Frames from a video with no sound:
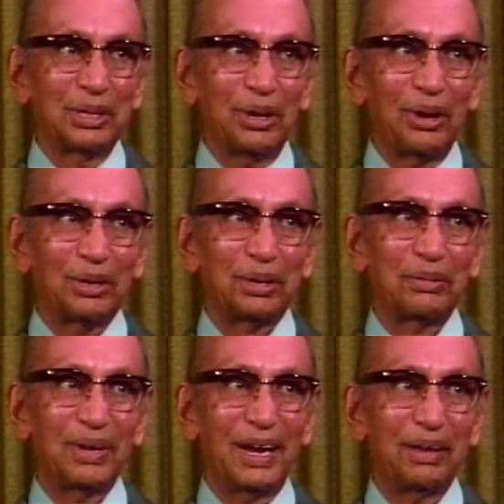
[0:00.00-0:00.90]
Also,
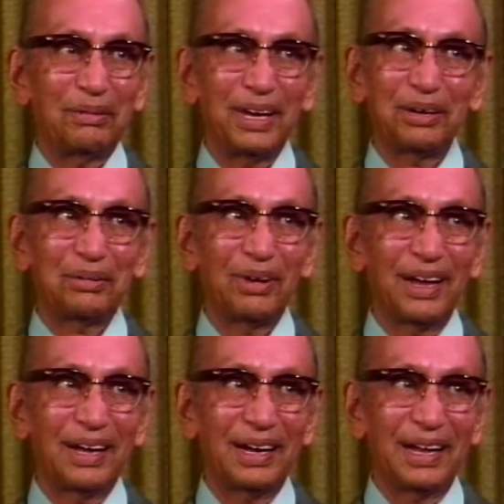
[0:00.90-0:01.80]
when I went to
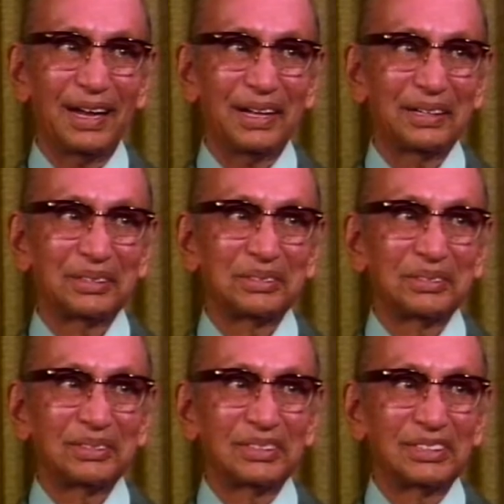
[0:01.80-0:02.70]
Hungary,
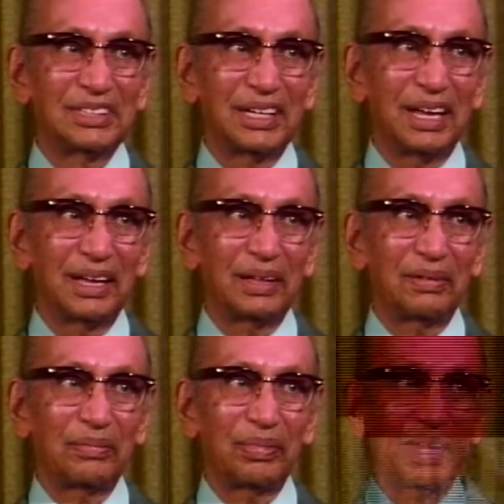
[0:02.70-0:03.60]
he
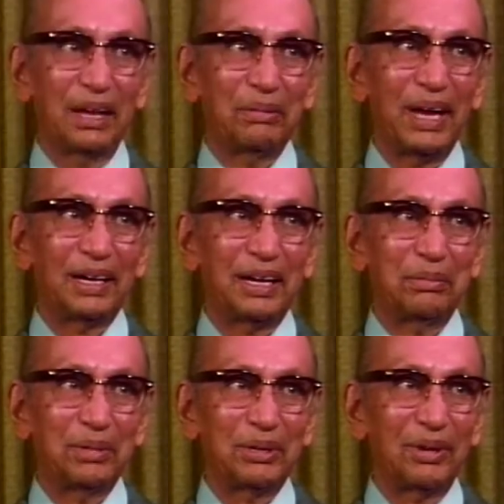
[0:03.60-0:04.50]
invited
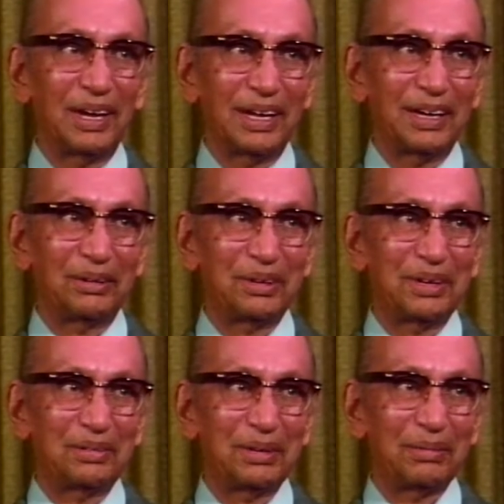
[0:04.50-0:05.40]
me to Hungary to
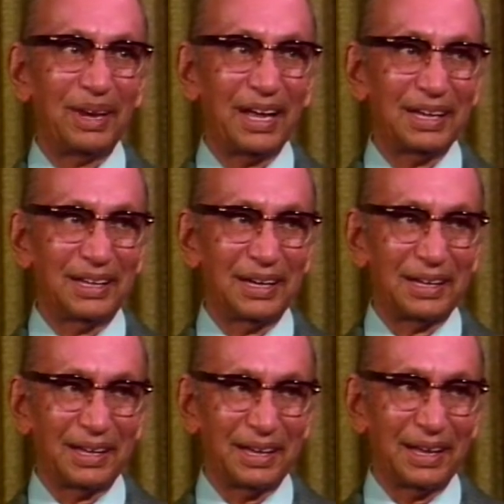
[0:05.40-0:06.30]
give some lectures.